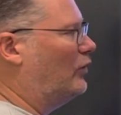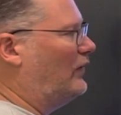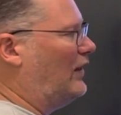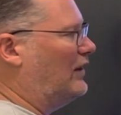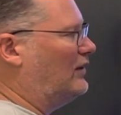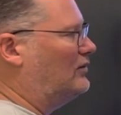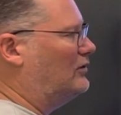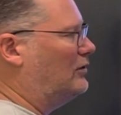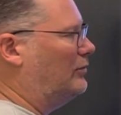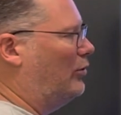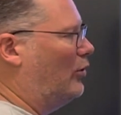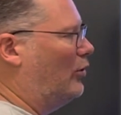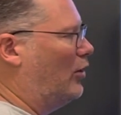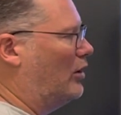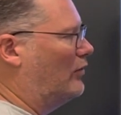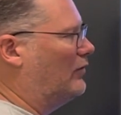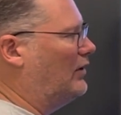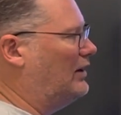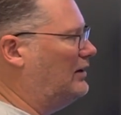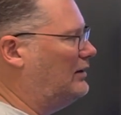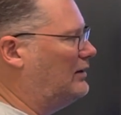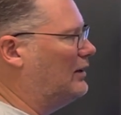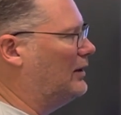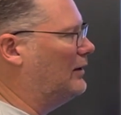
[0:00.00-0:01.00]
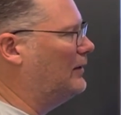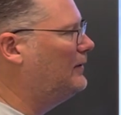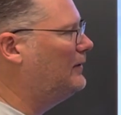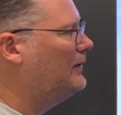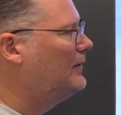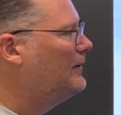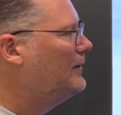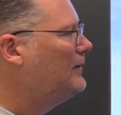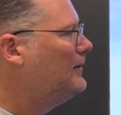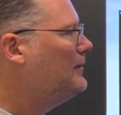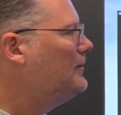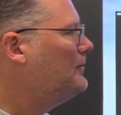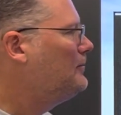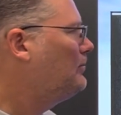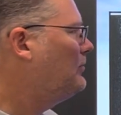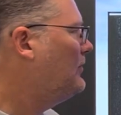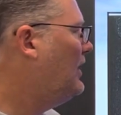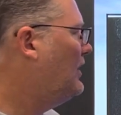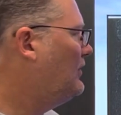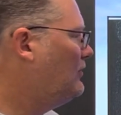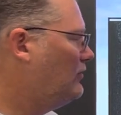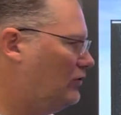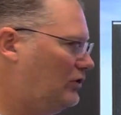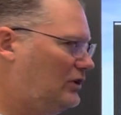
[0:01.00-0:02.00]
That's the part right there
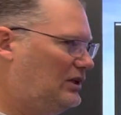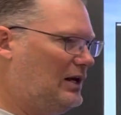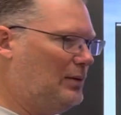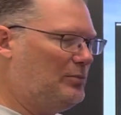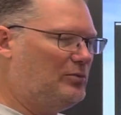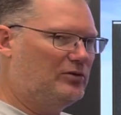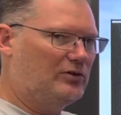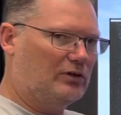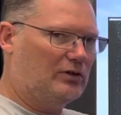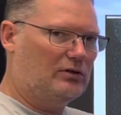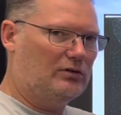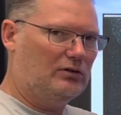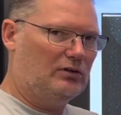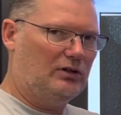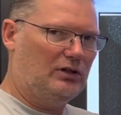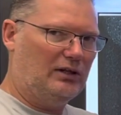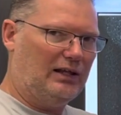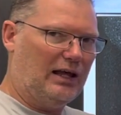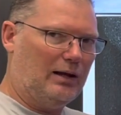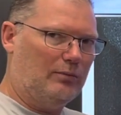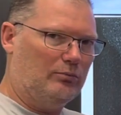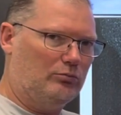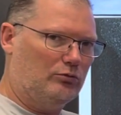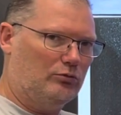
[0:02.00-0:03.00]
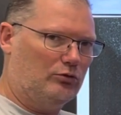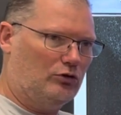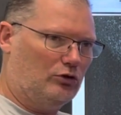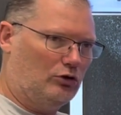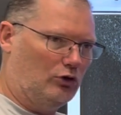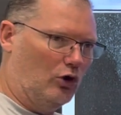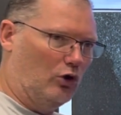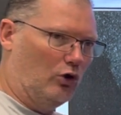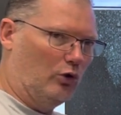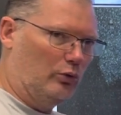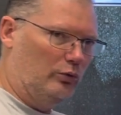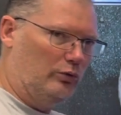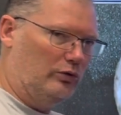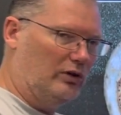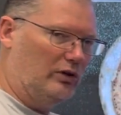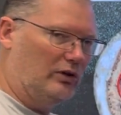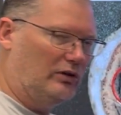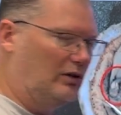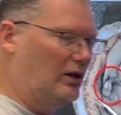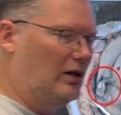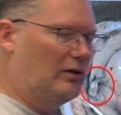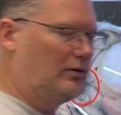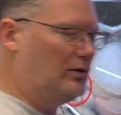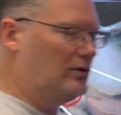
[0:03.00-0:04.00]
that keeps the clam closed, uh,
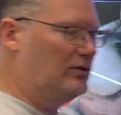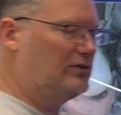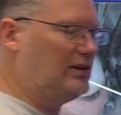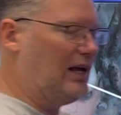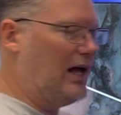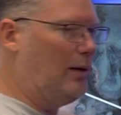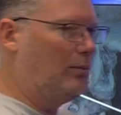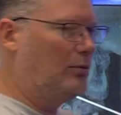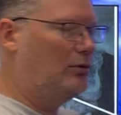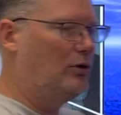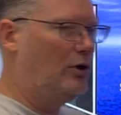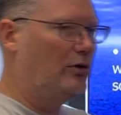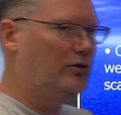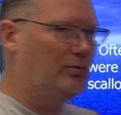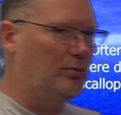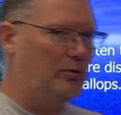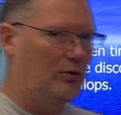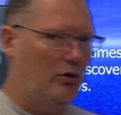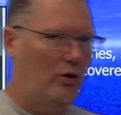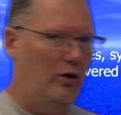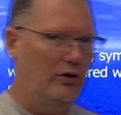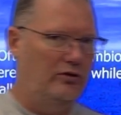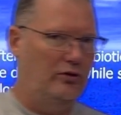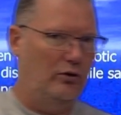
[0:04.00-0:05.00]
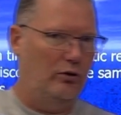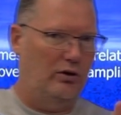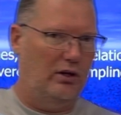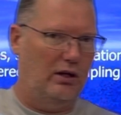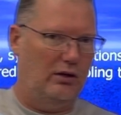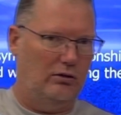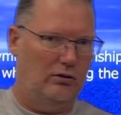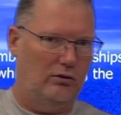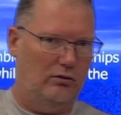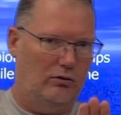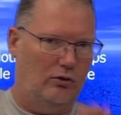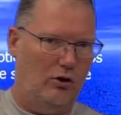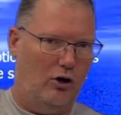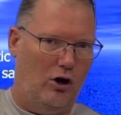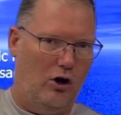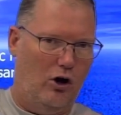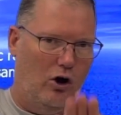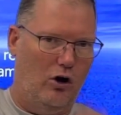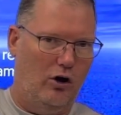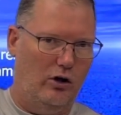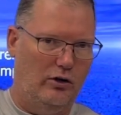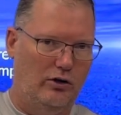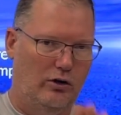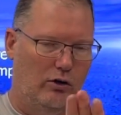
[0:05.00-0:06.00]
the, the scalp closed, but it also can,
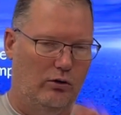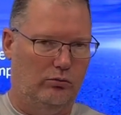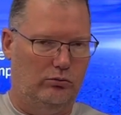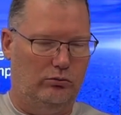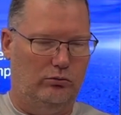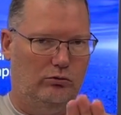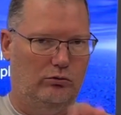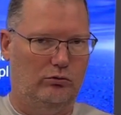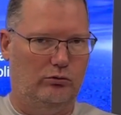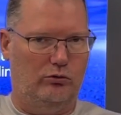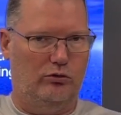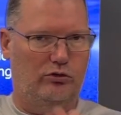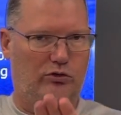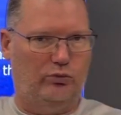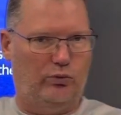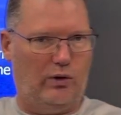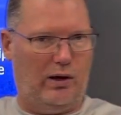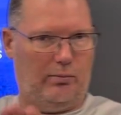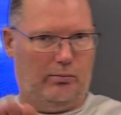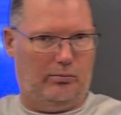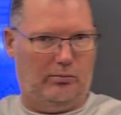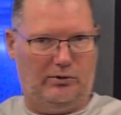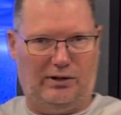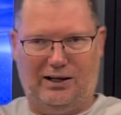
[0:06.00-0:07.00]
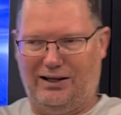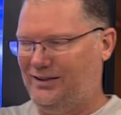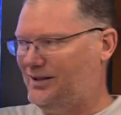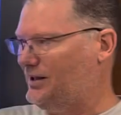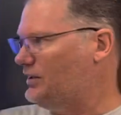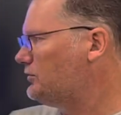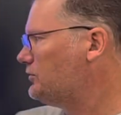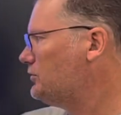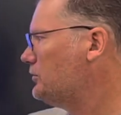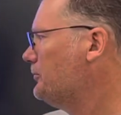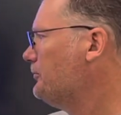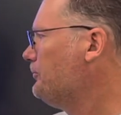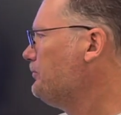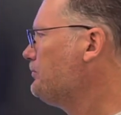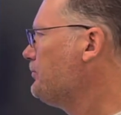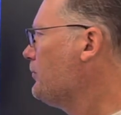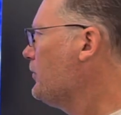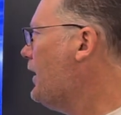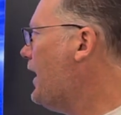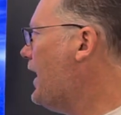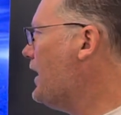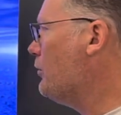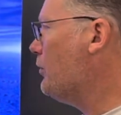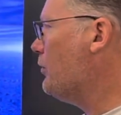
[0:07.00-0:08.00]
you know, swim like this.
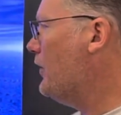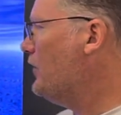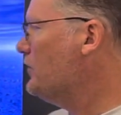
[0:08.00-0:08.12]
Anyway,